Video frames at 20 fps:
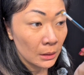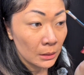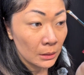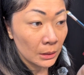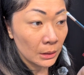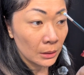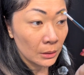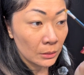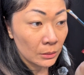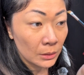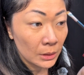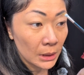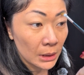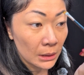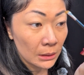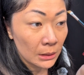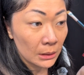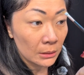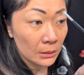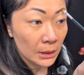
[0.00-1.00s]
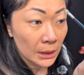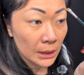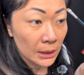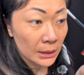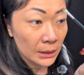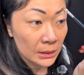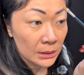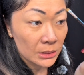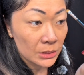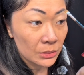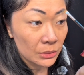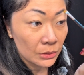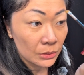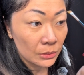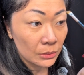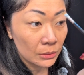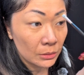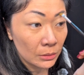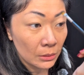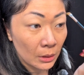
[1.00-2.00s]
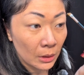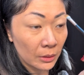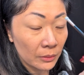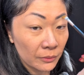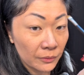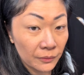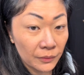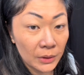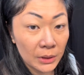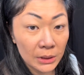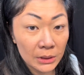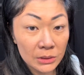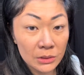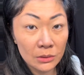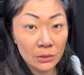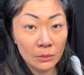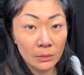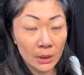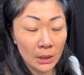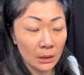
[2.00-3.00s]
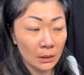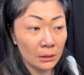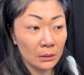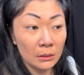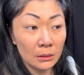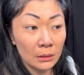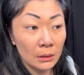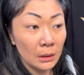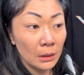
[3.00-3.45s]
you know, little kids who aren't feeling so well.